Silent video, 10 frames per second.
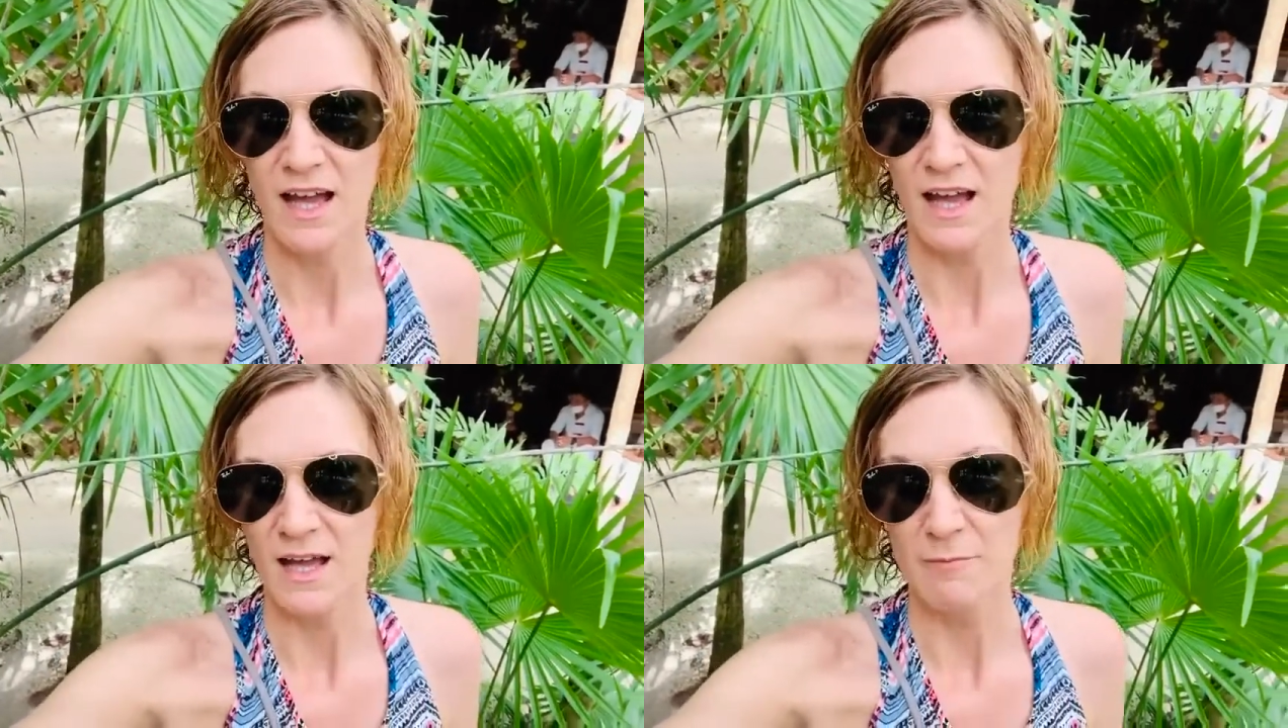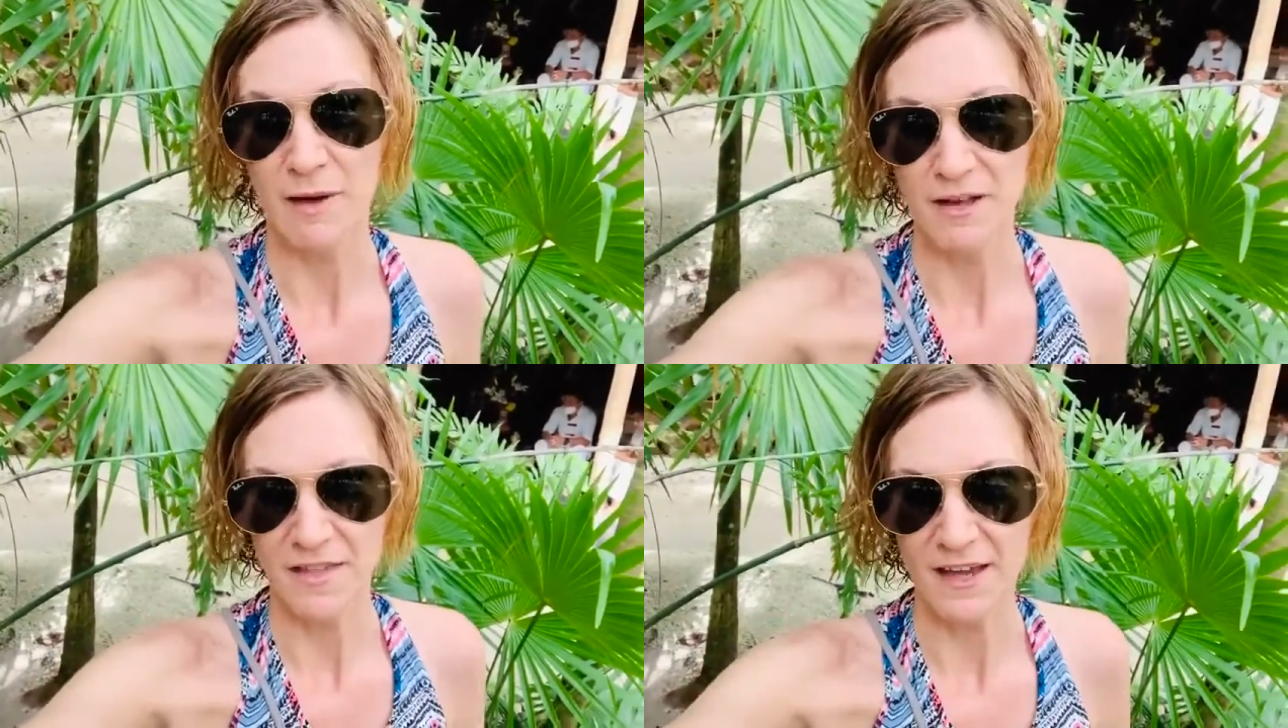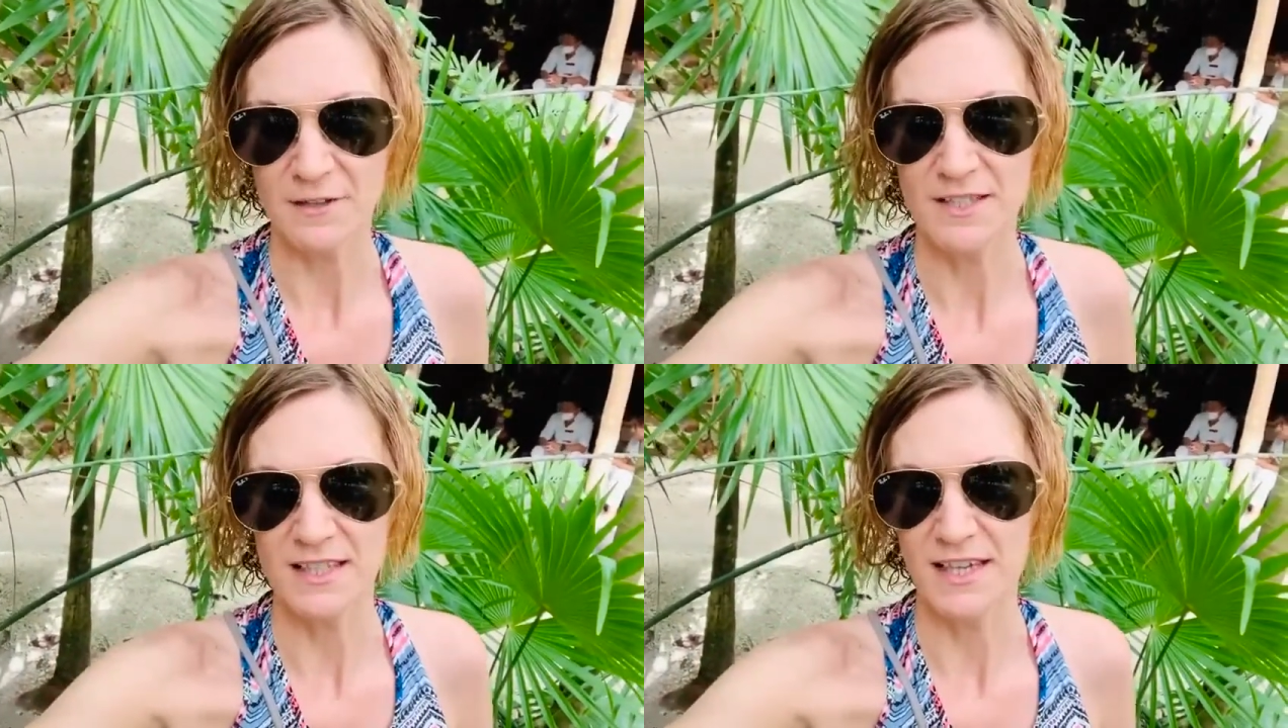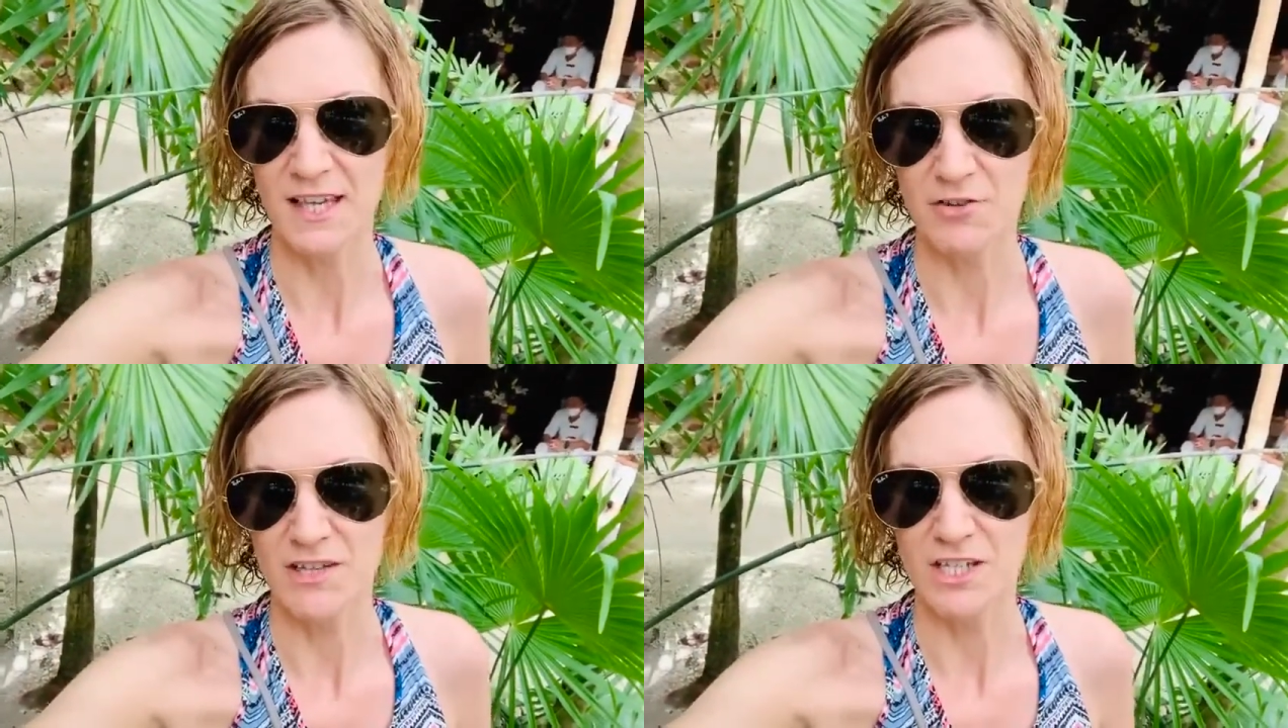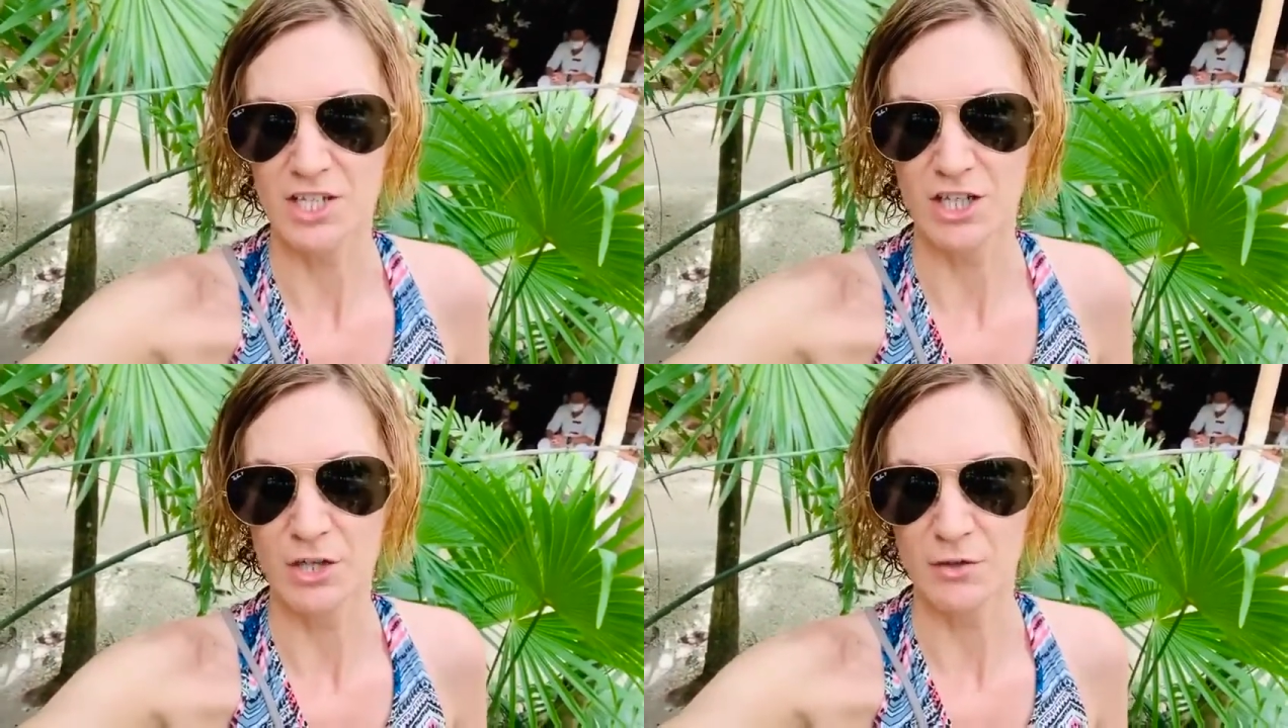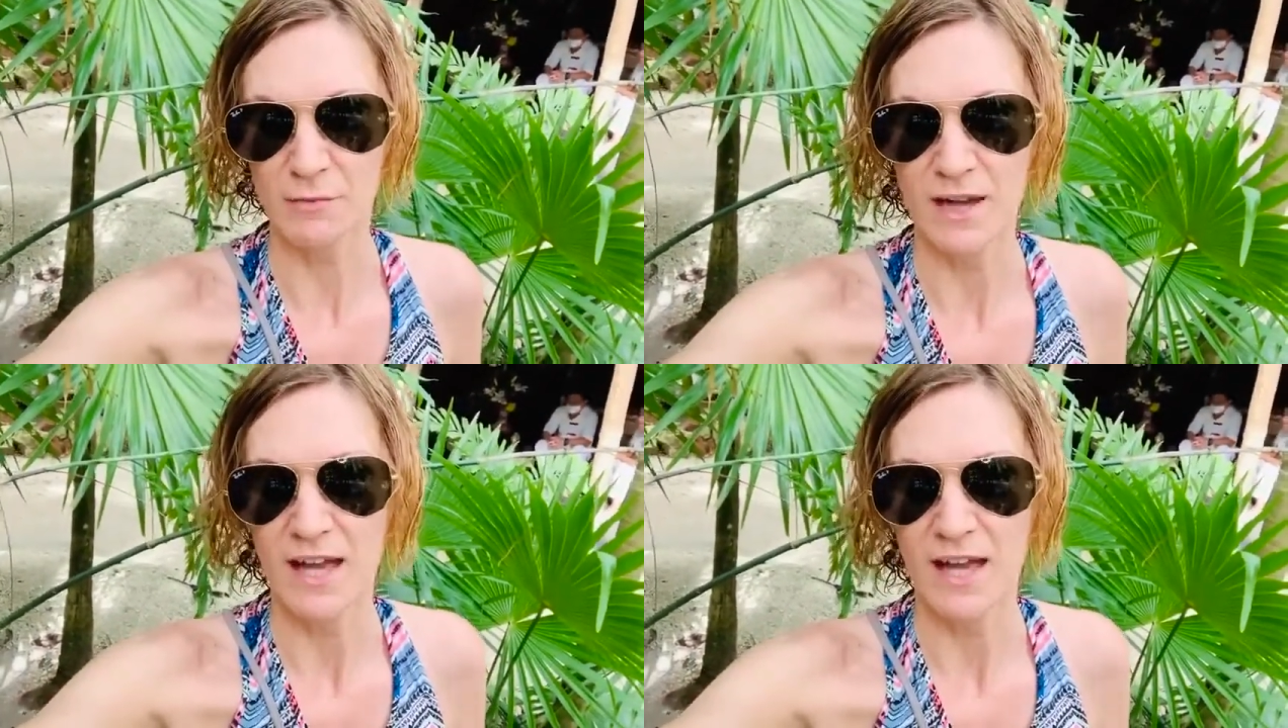uh, bathhouse here in Tulum.